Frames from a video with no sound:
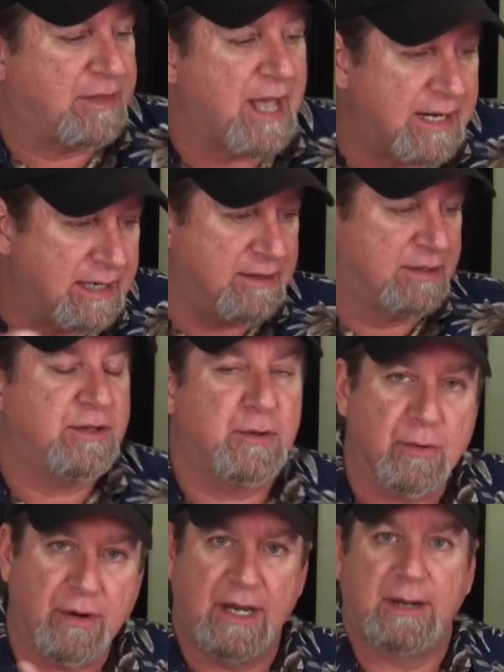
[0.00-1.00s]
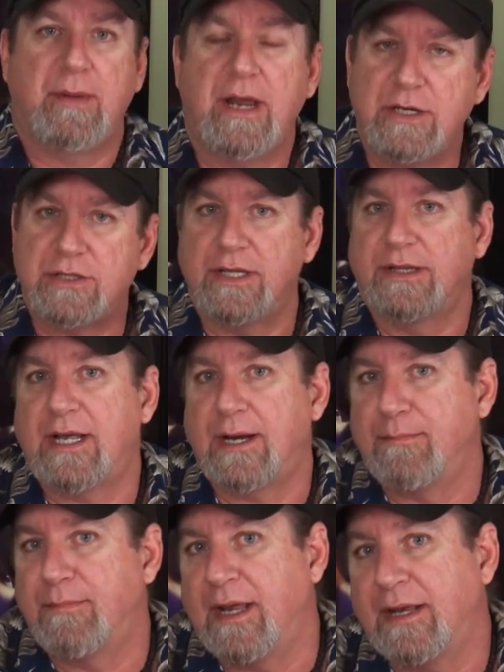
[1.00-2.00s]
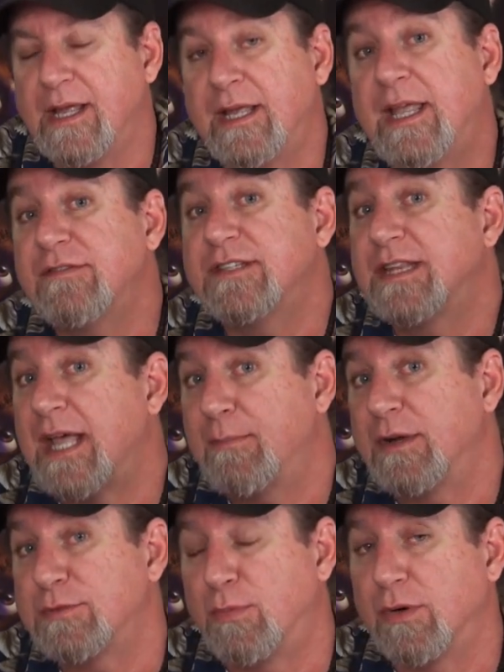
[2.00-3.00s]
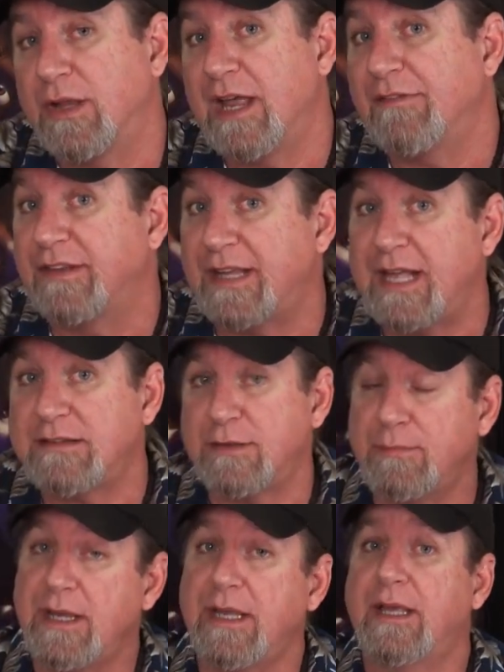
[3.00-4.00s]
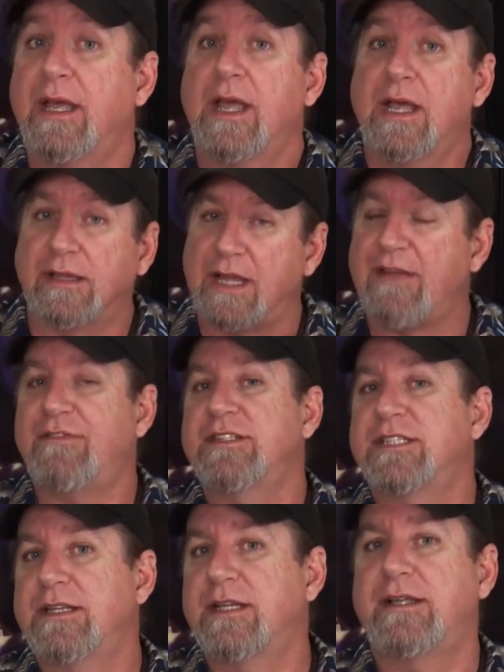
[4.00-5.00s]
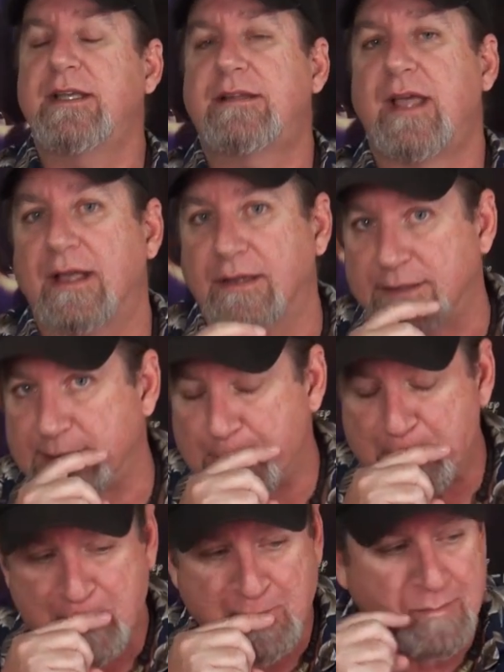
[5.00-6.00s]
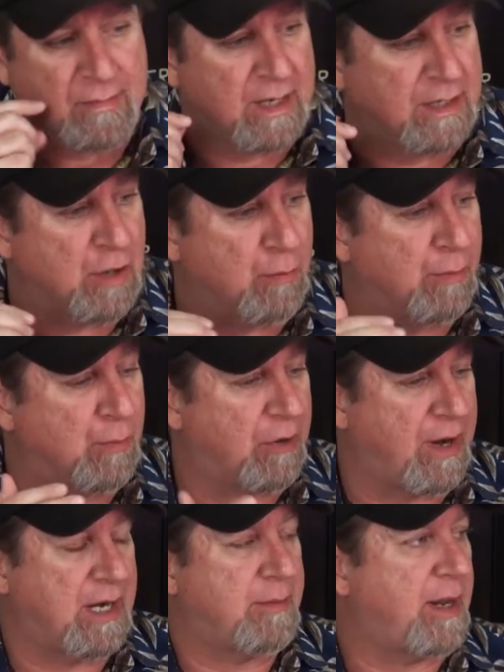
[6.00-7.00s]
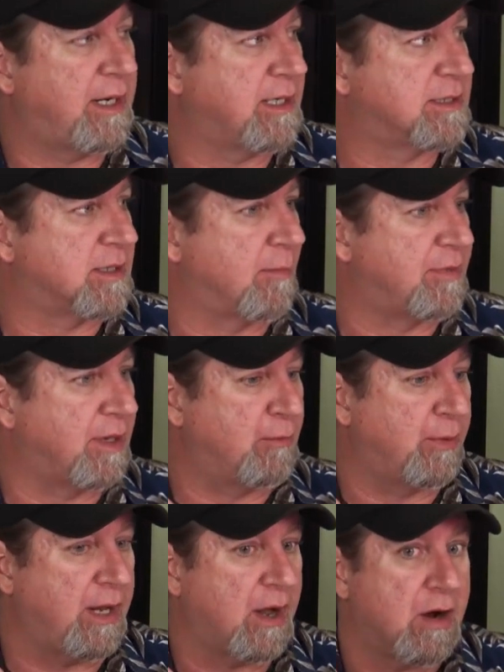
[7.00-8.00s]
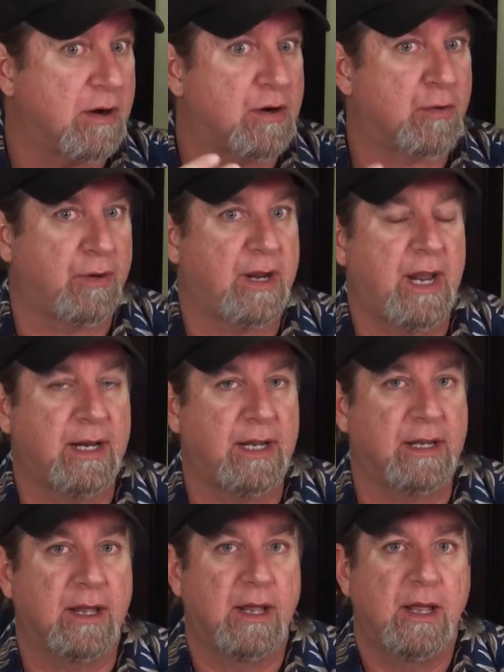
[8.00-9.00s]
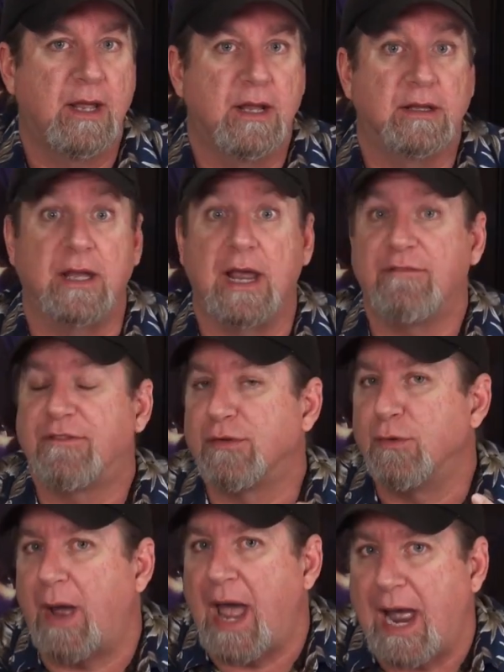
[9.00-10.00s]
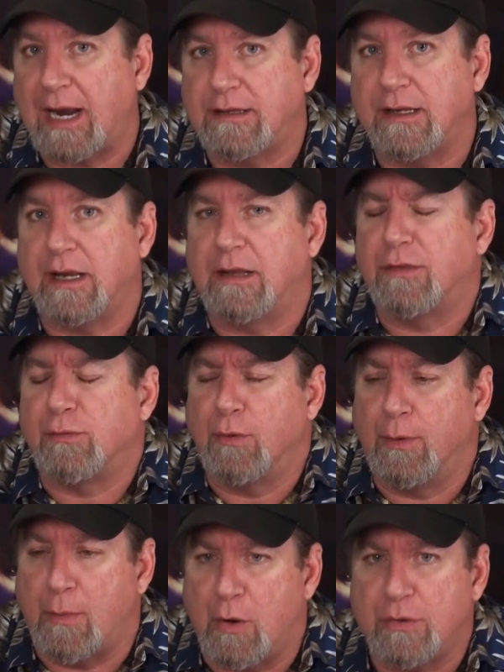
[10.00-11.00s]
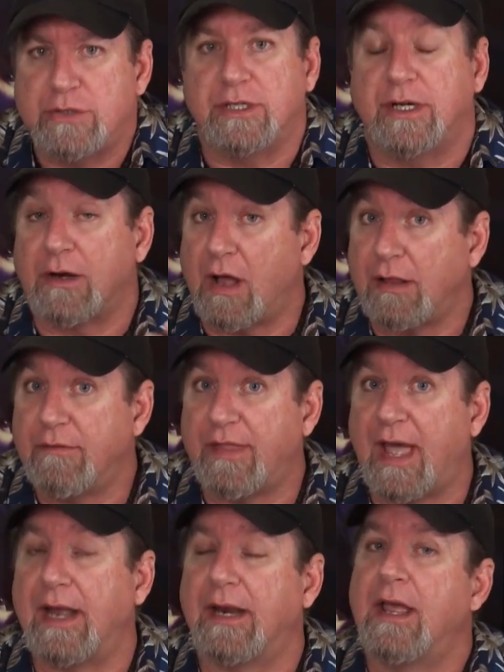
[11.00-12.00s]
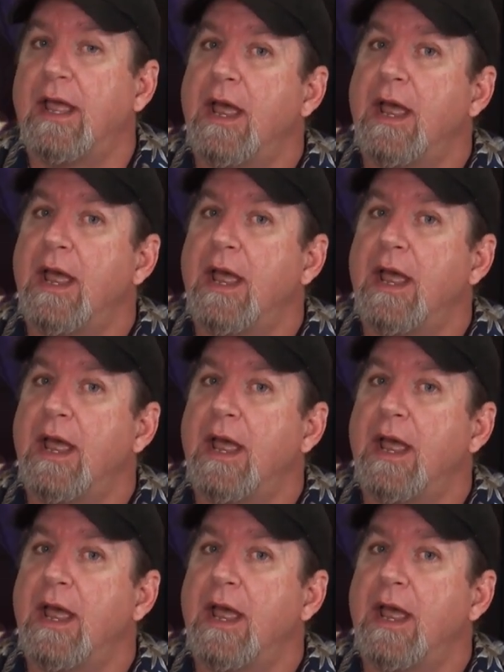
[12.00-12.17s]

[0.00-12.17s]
that into your animation, then it, it gives it that much more life. And that to me, life is in the details. You know, when we're animating something, we are creating life through acting and through emotion and all of that.